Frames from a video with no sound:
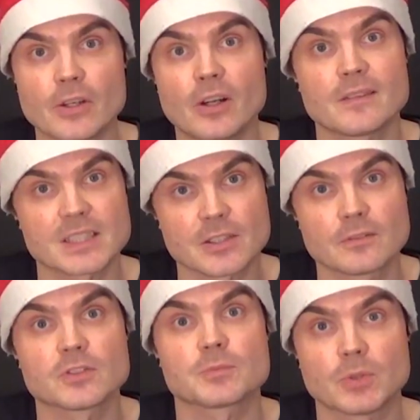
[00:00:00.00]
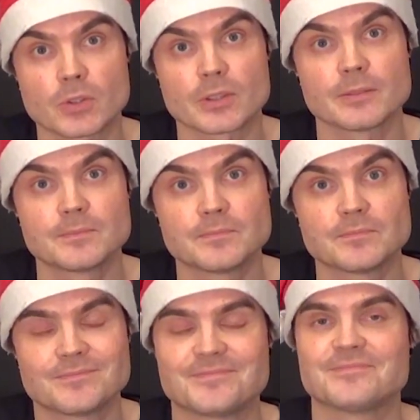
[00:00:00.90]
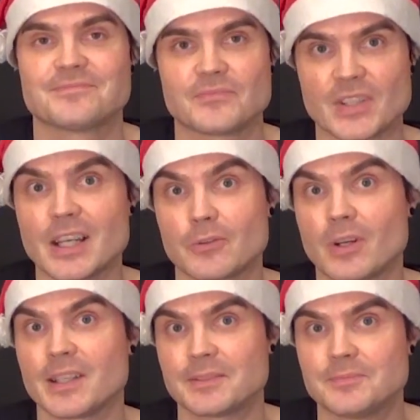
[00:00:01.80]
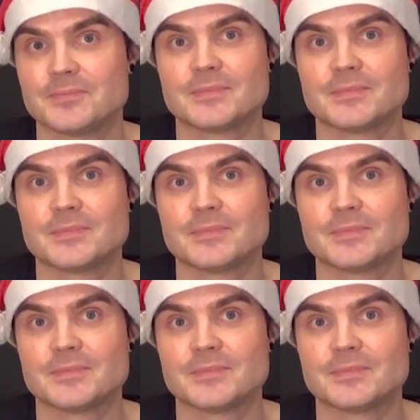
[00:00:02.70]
where Harvester was born. Yeah, right.